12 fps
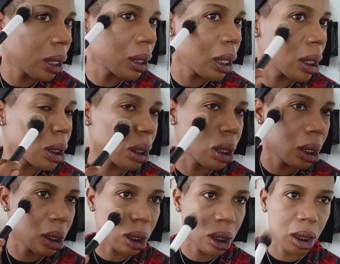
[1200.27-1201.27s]
my
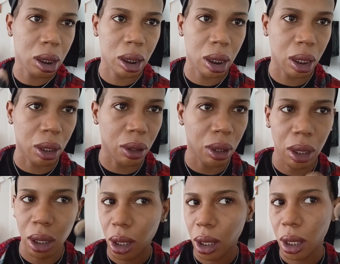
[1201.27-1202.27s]
texture. It just looks good
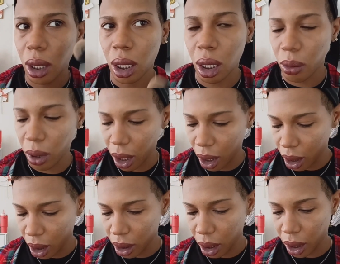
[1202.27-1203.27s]
up
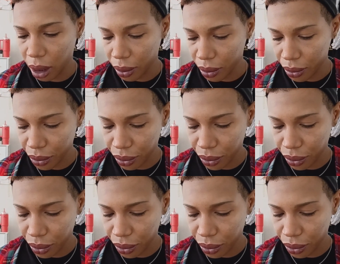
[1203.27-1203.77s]
high like that.